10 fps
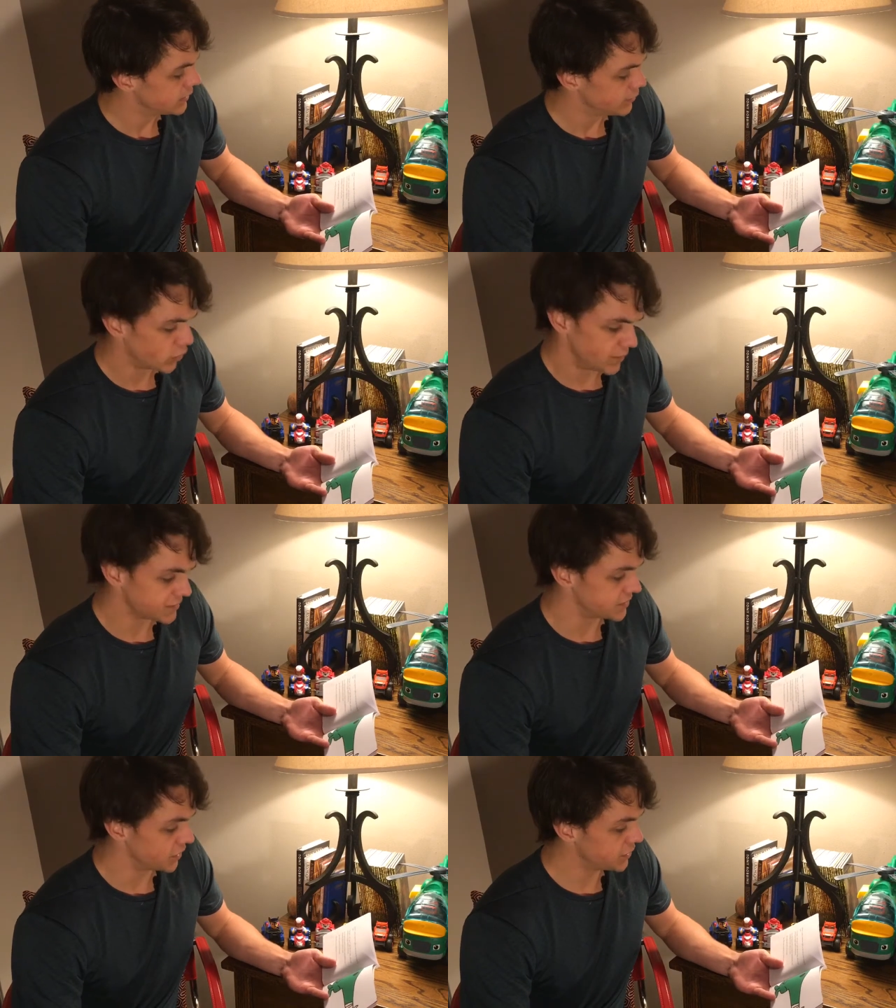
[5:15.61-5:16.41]
Poor
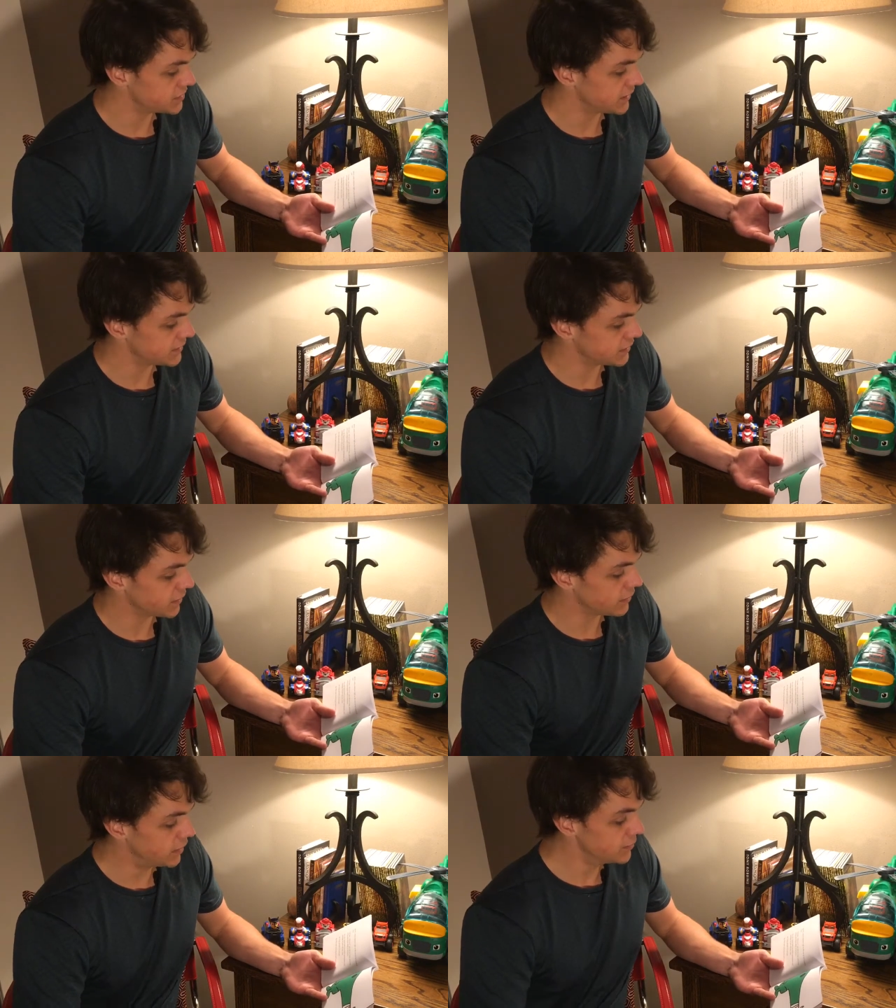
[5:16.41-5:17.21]
Mr. Nosey had to
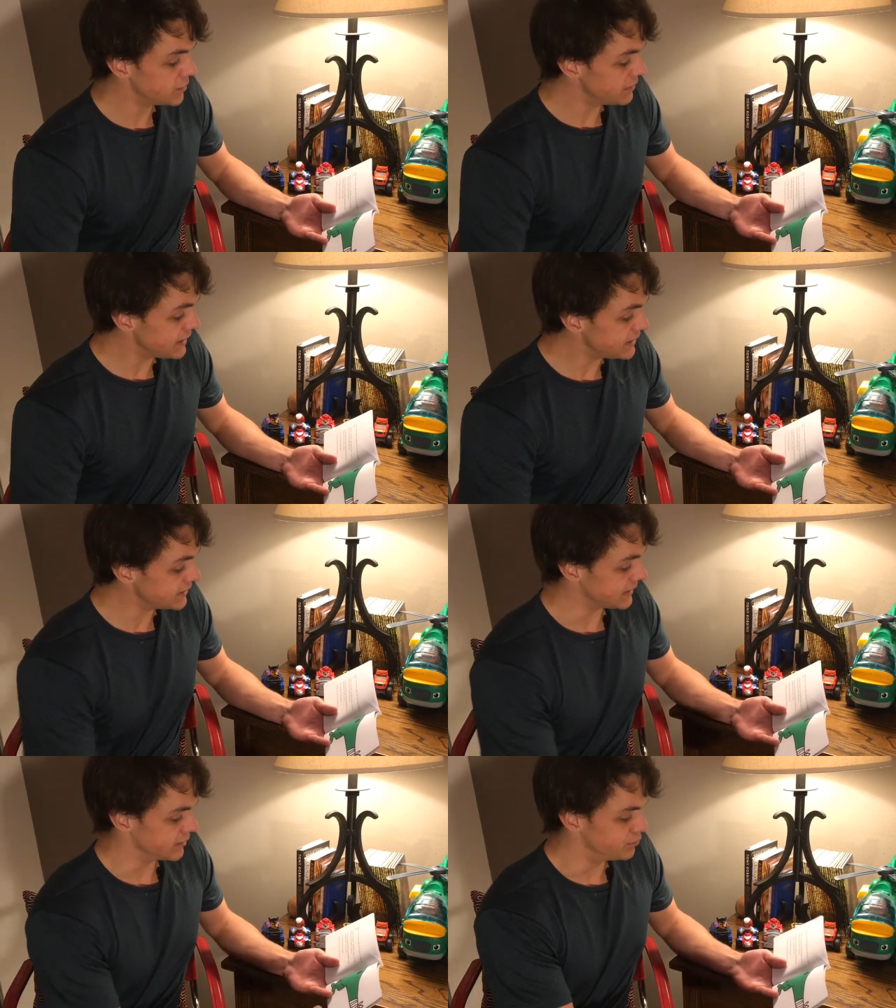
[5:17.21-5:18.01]
go home
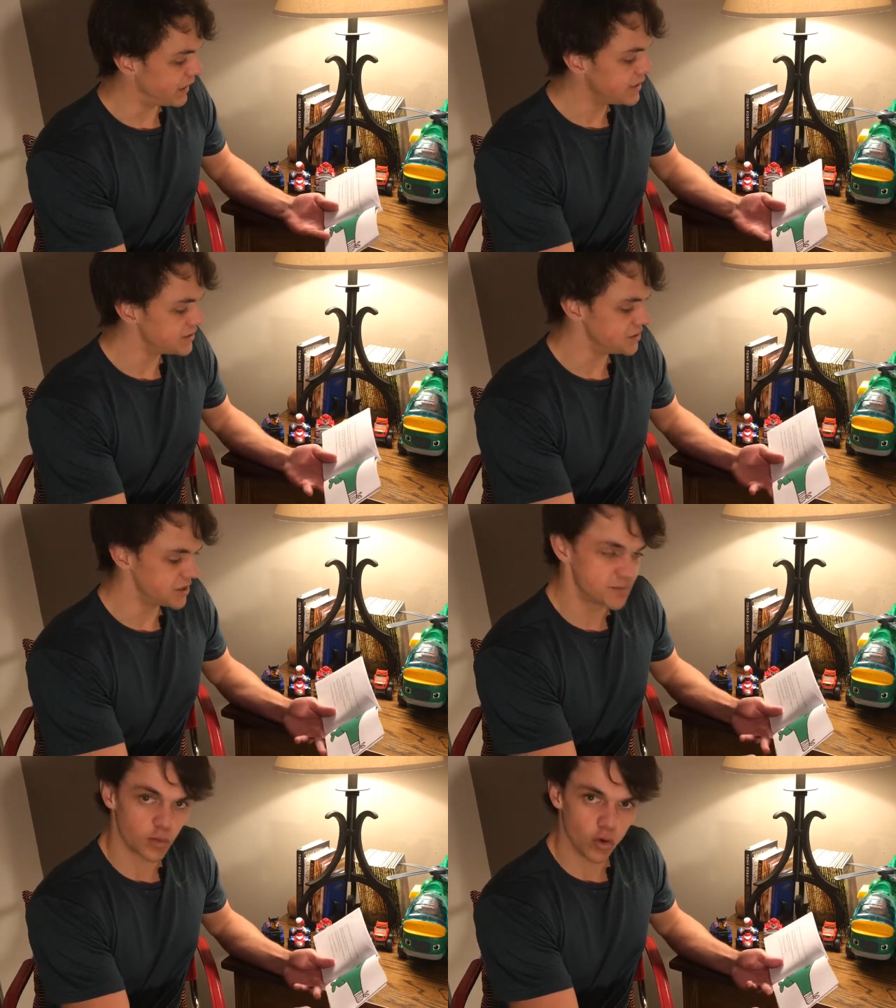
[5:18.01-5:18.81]
immediately and bandage
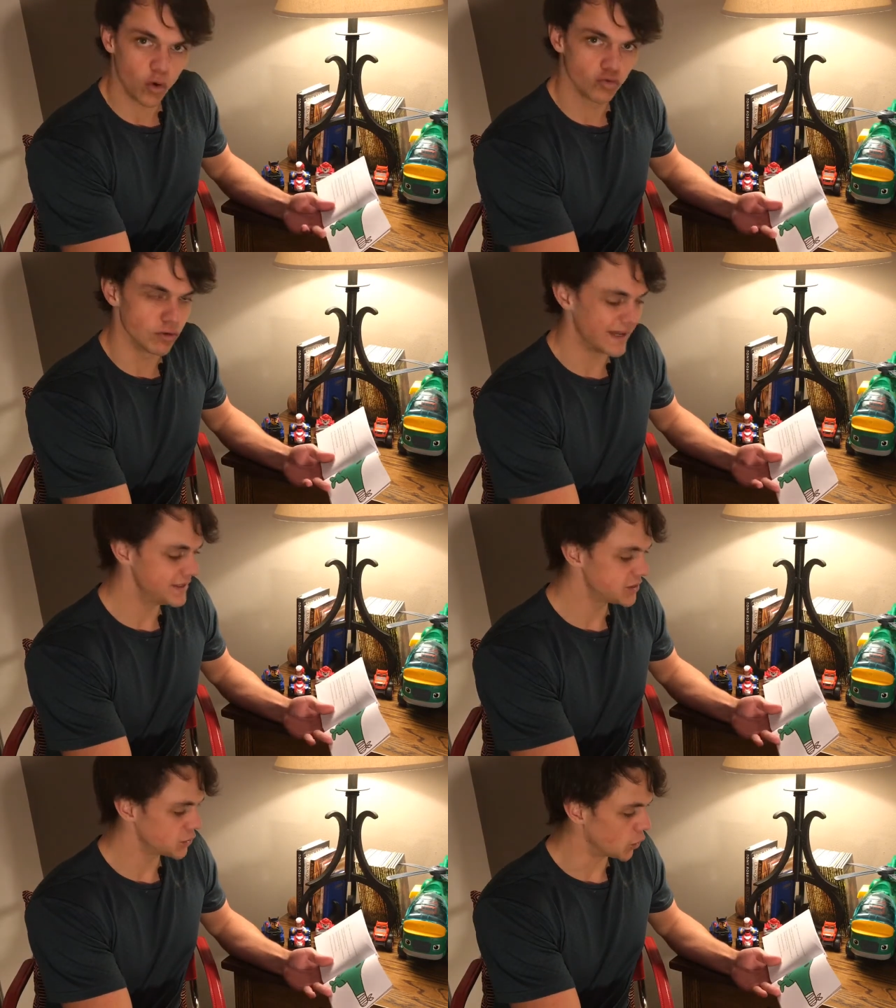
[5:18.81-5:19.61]
his poor red
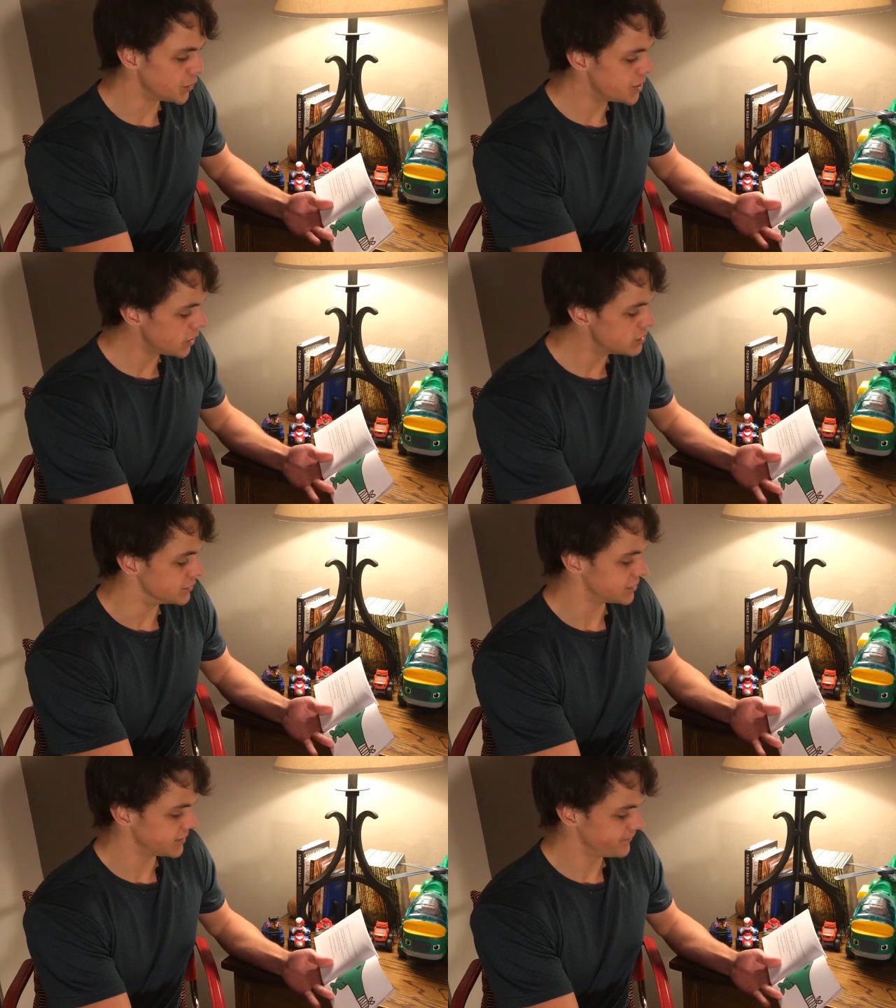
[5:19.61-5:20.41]
sore
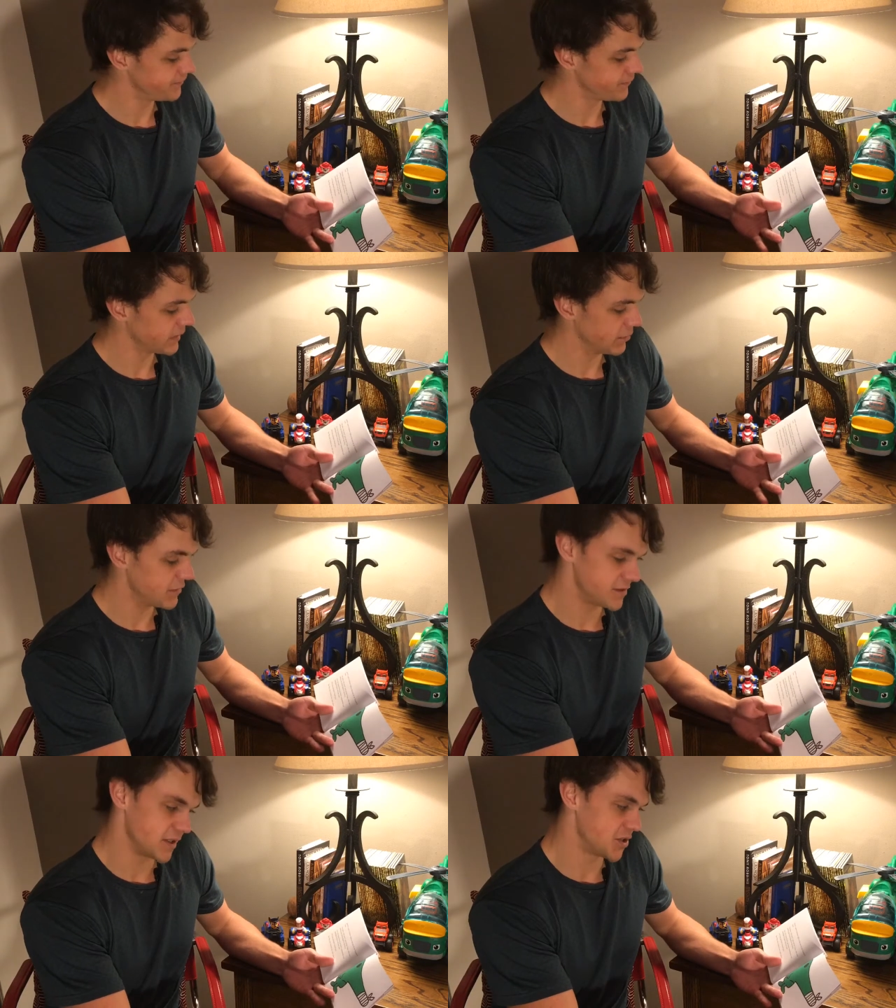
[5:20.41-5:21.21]
nose.
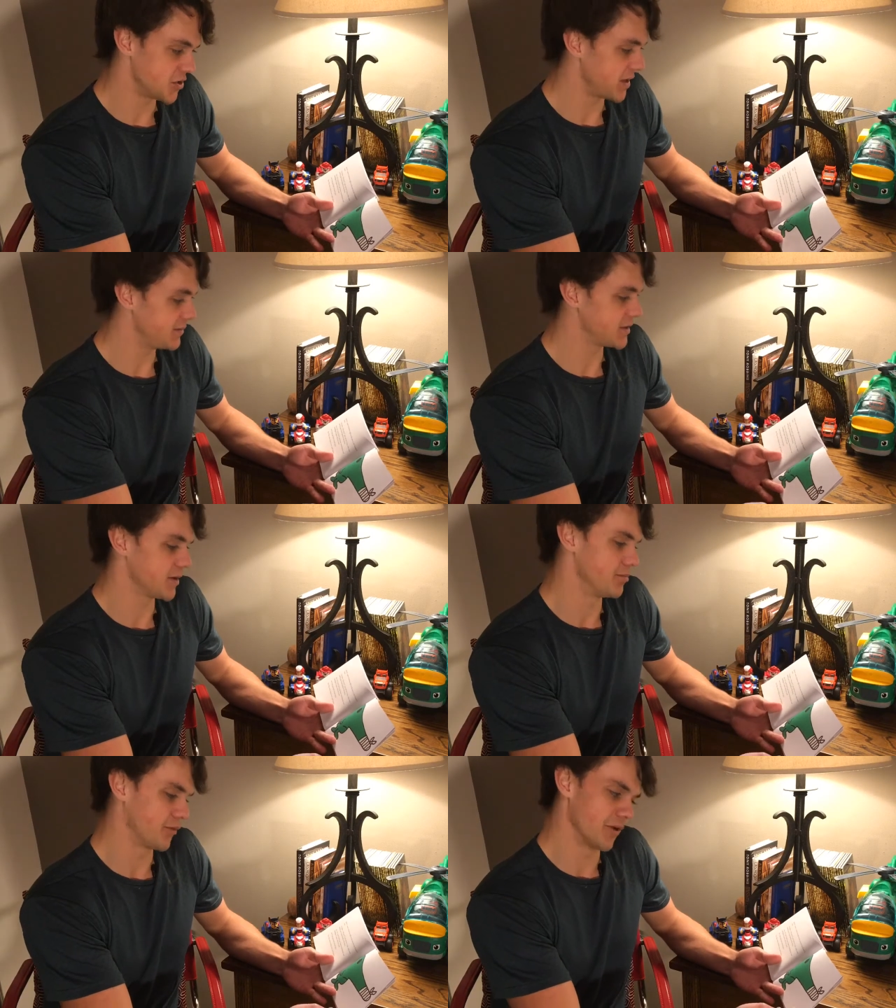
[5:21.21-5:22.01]
Mr. Chips
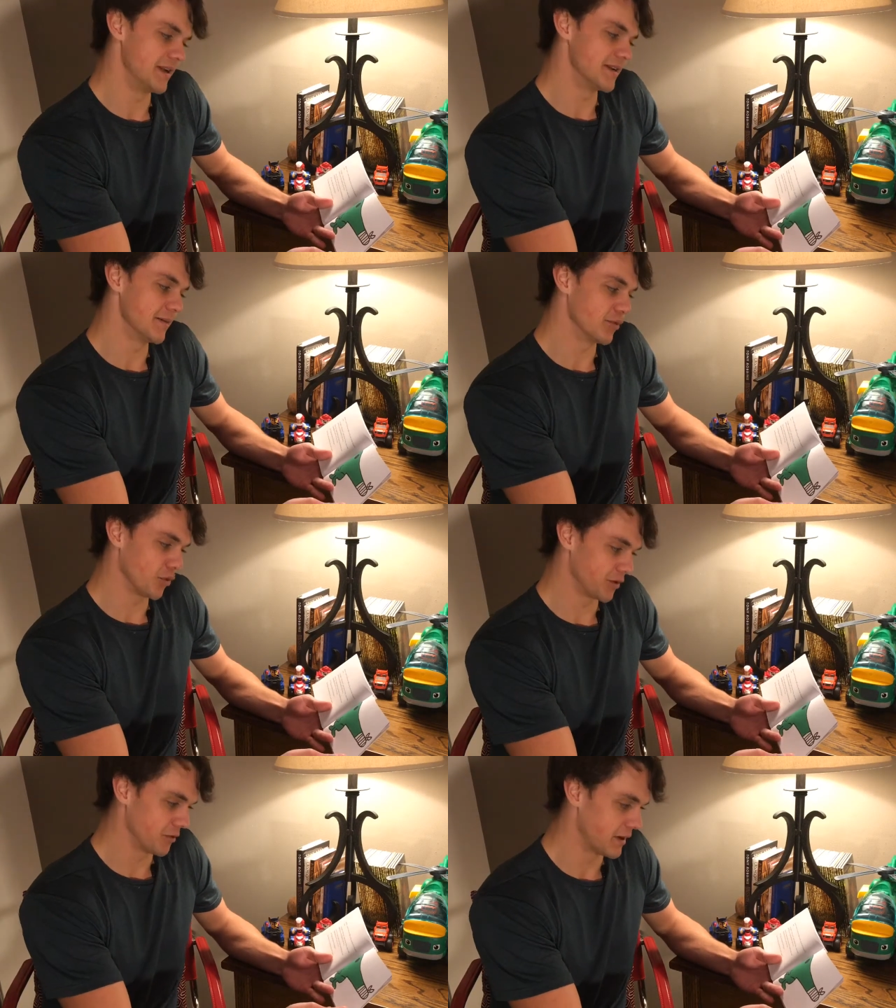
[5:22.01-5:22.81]
grinned a
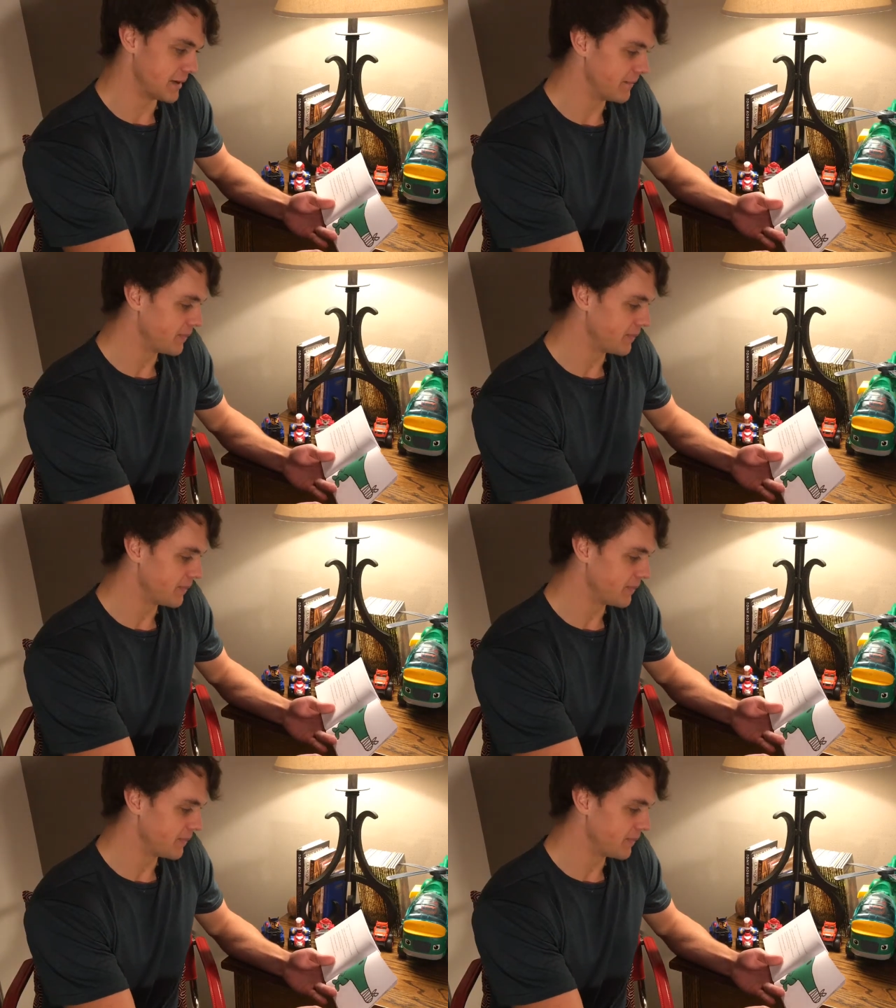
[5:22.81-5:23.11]
broad grin.